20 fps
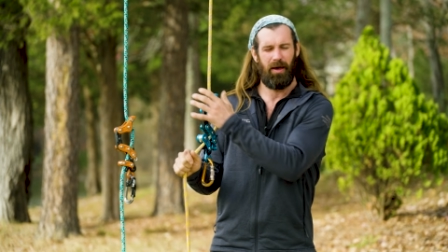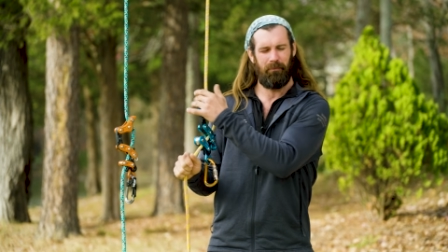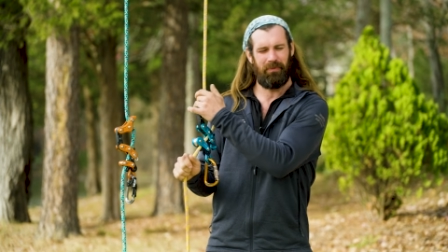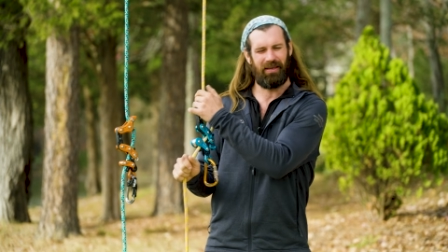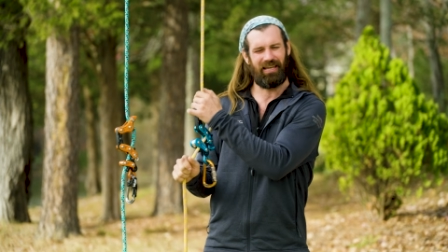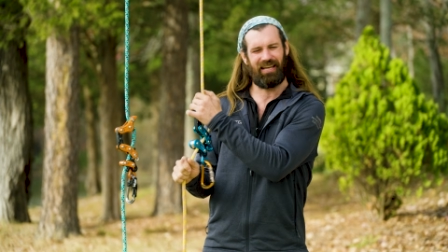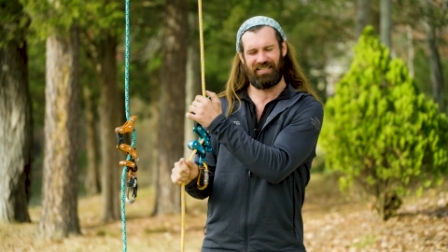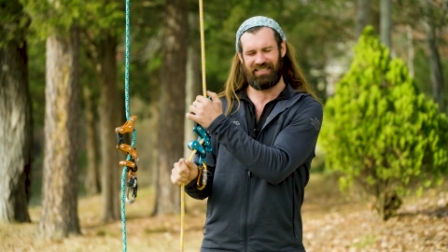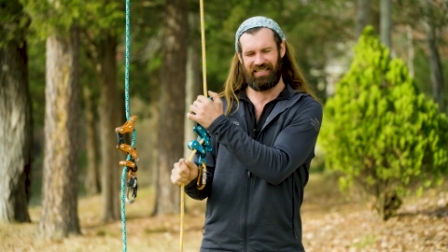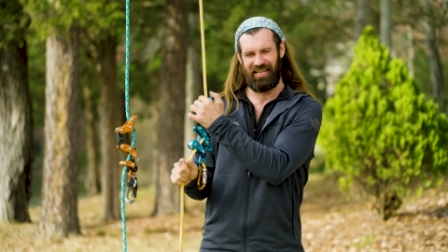
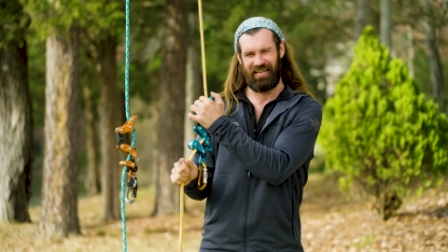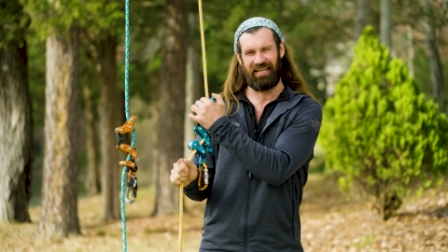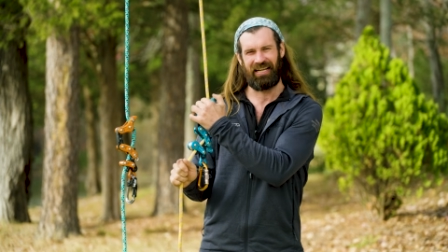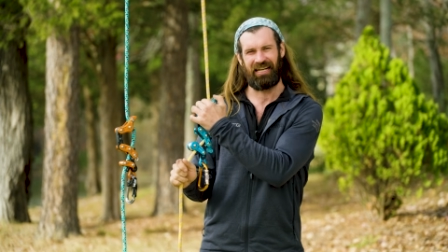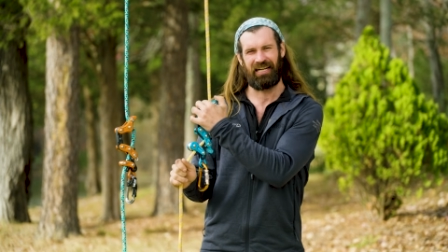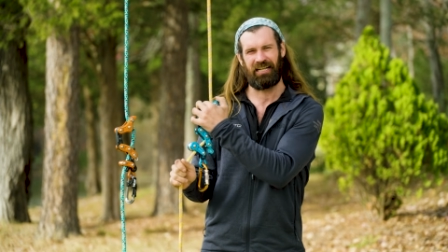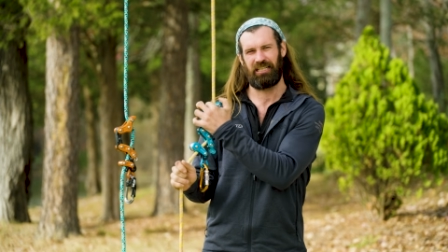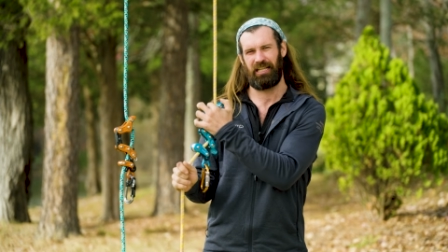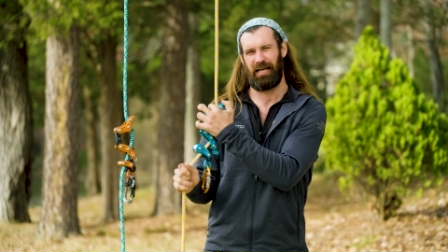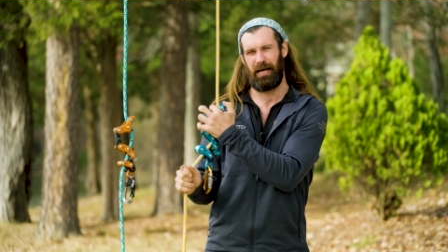because I can
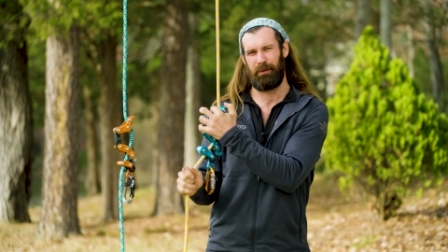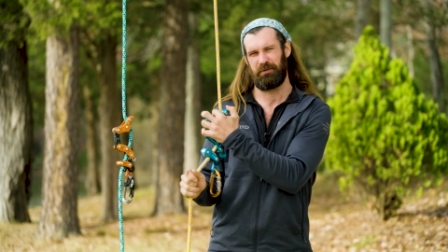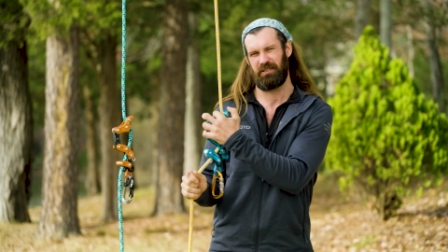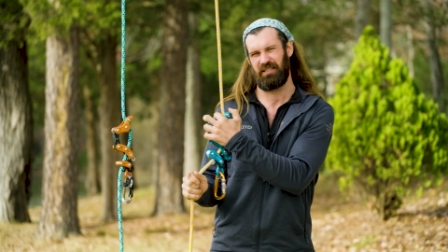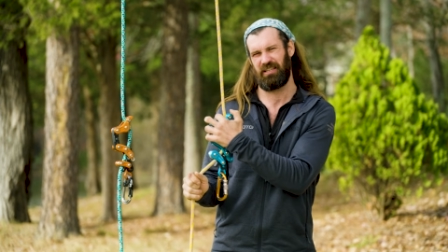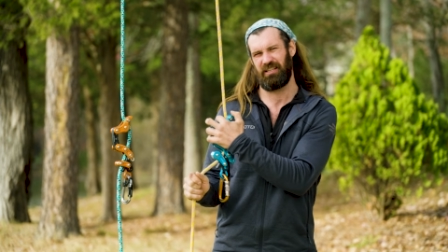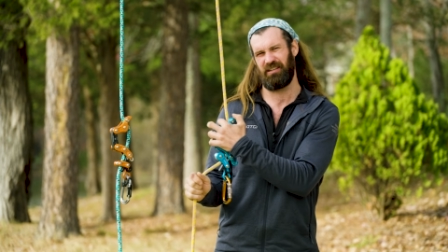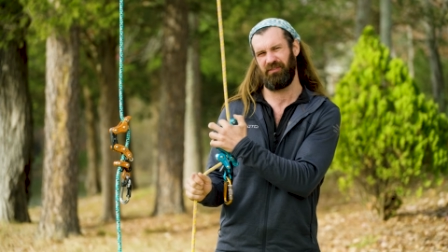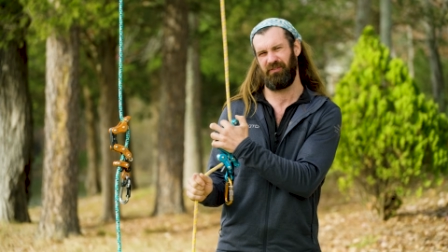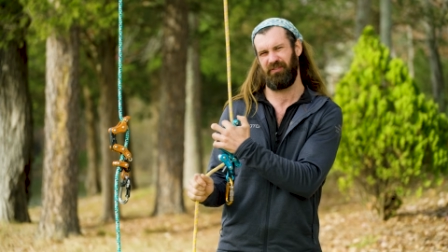collapse
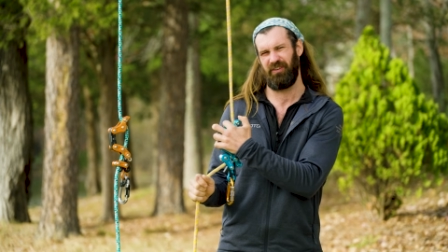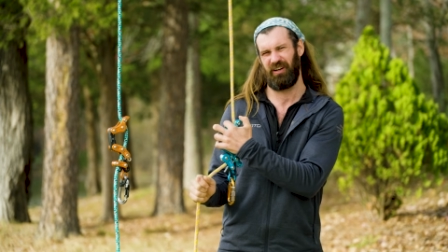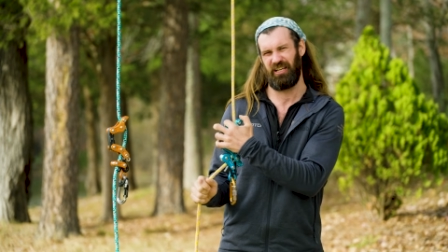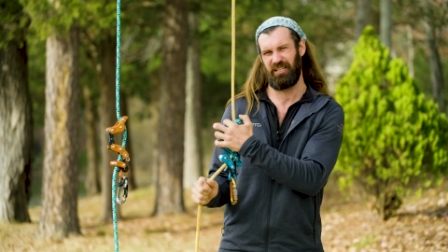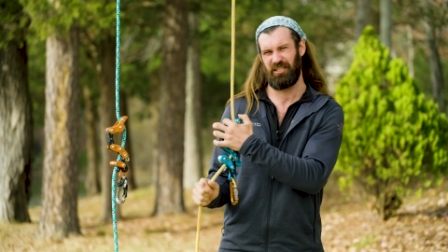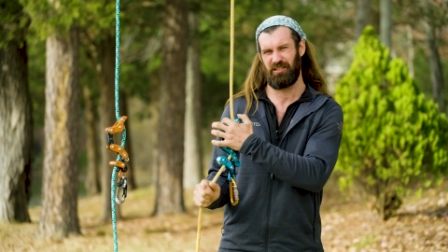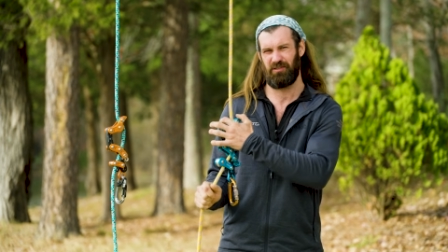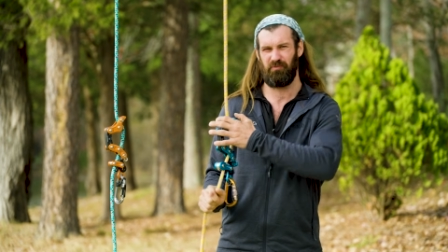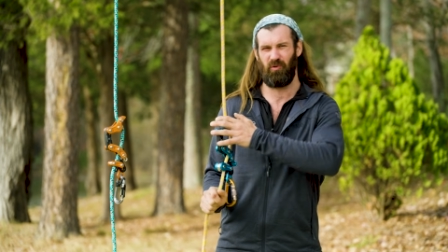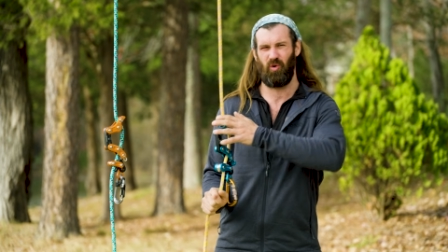the
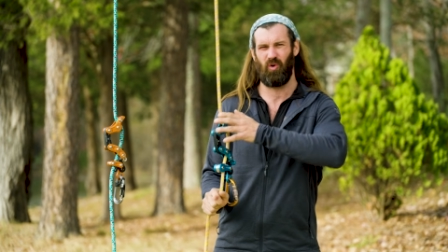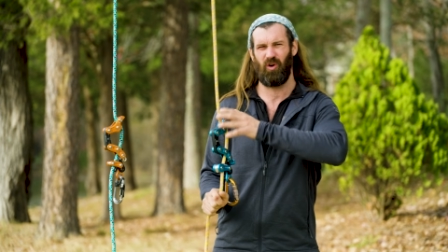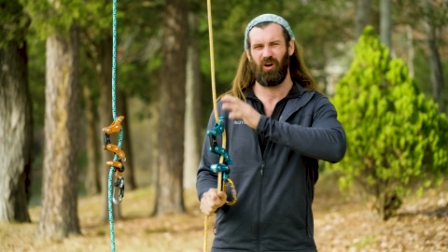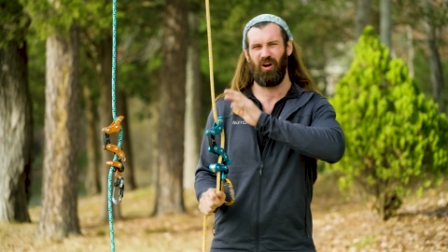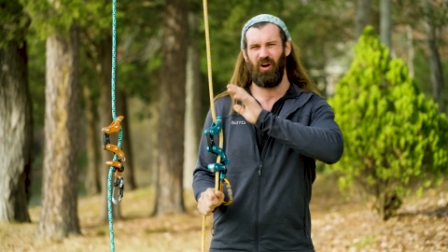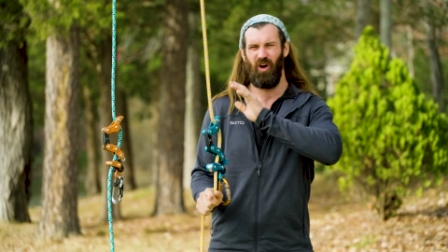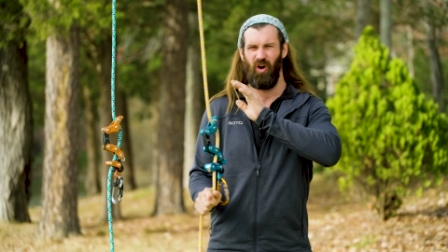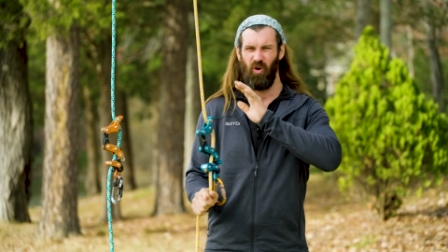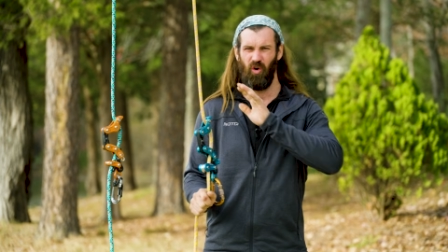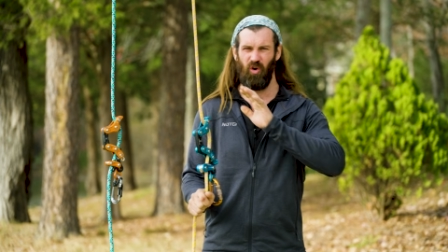device more
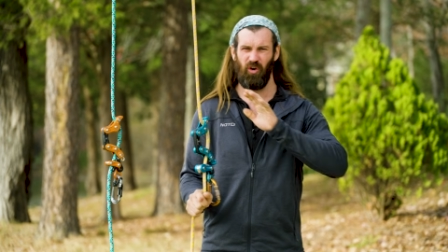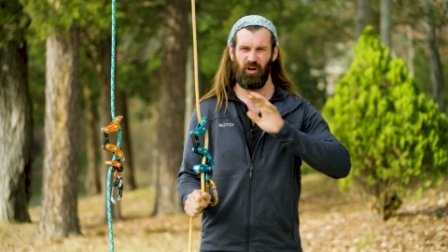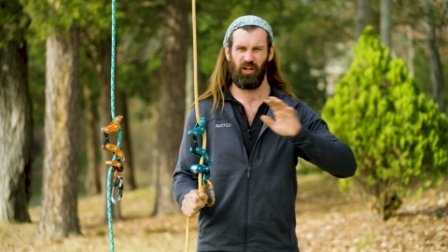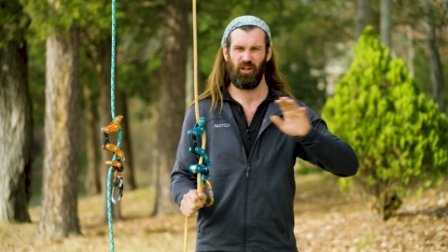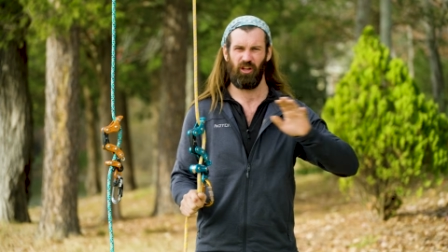on